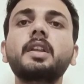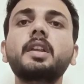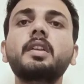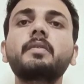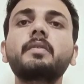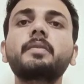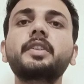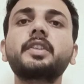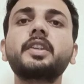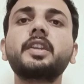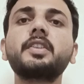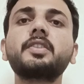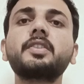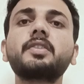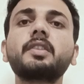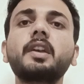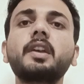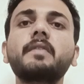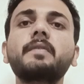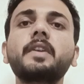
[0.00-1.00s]

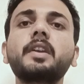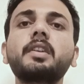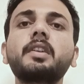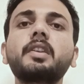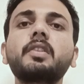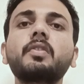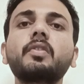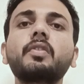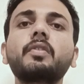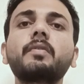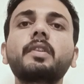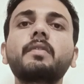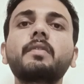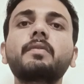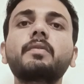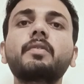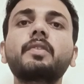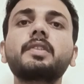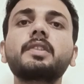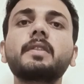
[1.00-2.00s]
fishes, affecting global
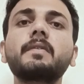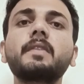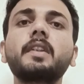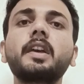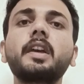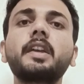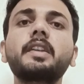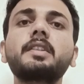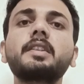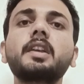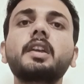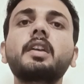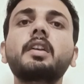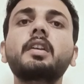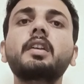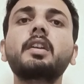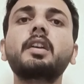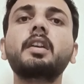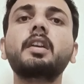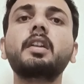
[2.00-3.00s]
food supplies,
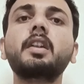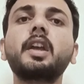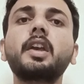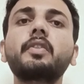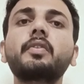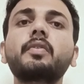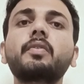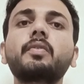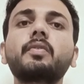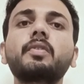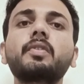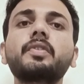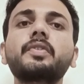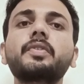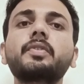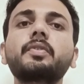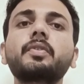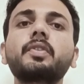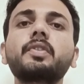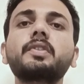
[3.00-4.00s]
livelihoods,
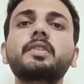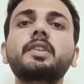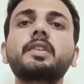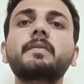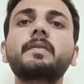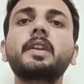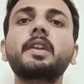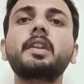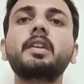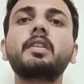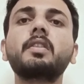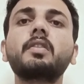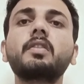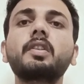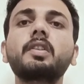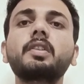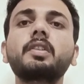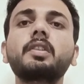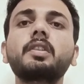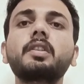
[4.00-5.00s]
those dependent
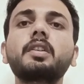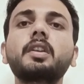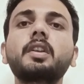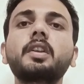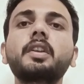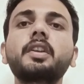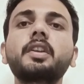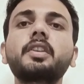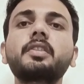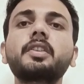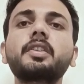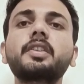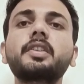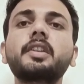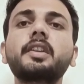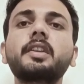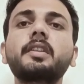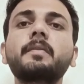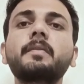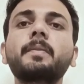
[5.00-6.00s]
on the
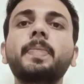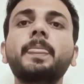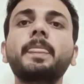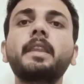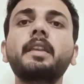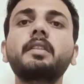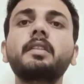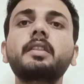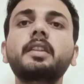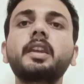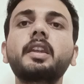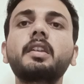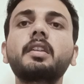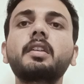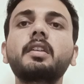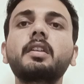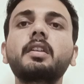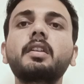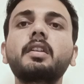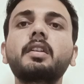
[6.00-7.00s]
industry. Then
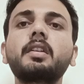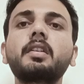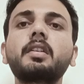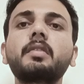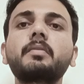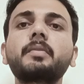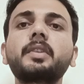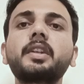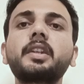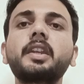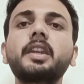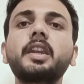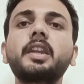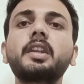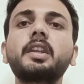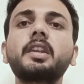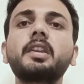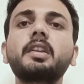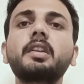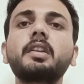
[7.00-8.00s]

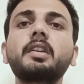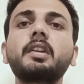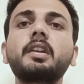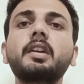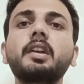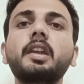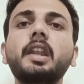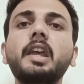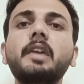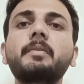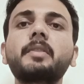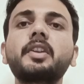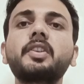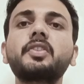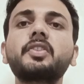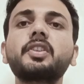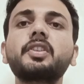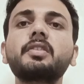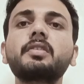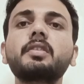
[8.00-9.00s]
mitigating climate
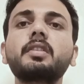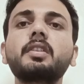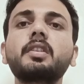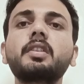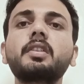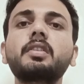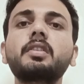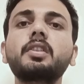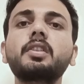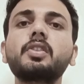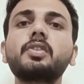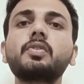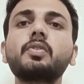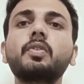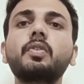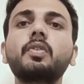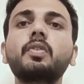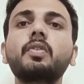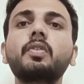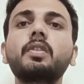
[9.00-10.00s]
change. The
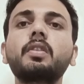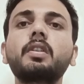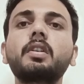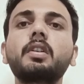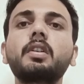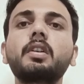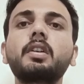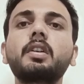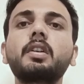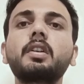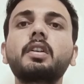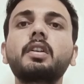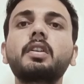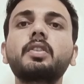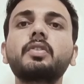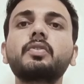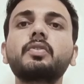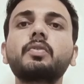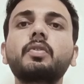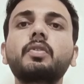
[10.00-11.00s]
slow
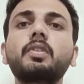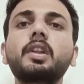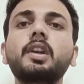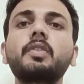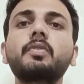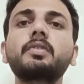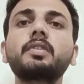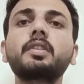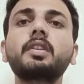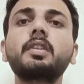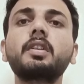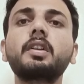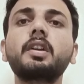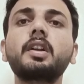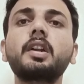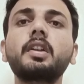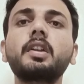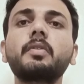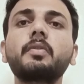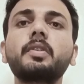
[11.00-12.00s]
down
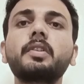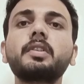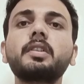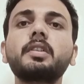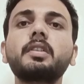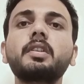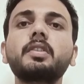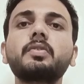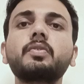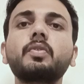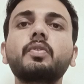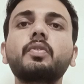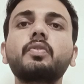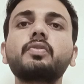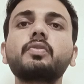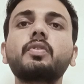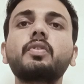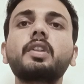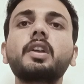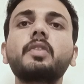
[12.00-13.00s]
the
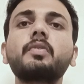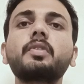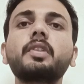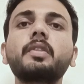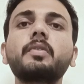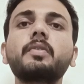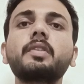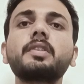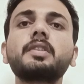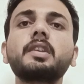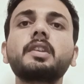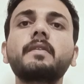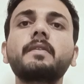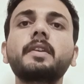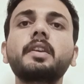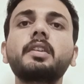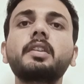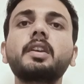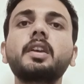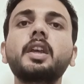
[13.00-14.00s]
slow down rivers
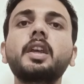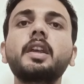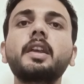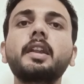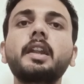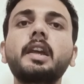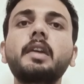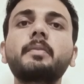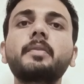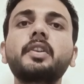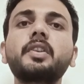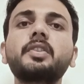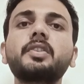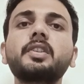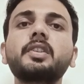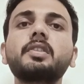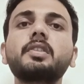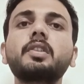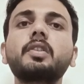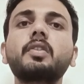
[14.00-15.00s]
affect climate
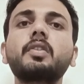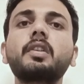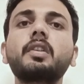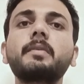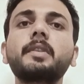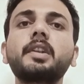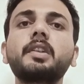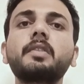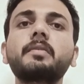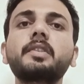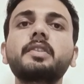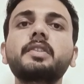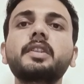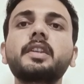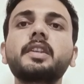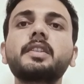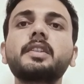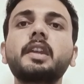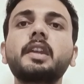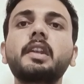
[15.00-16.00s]
change, government,
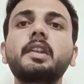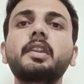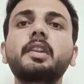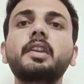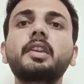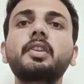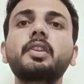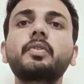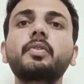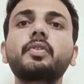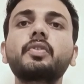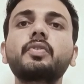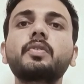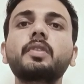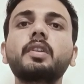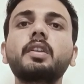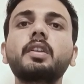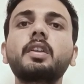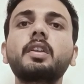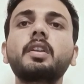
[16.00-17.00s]
business, and the
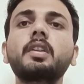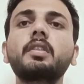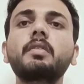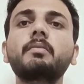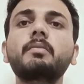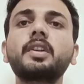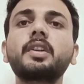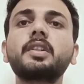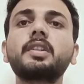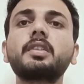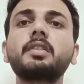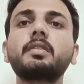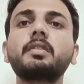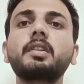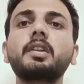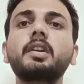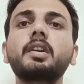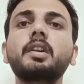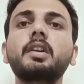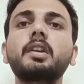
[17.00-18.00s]
individual must
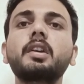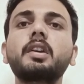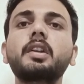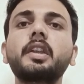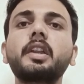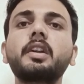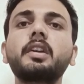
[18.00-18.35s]
take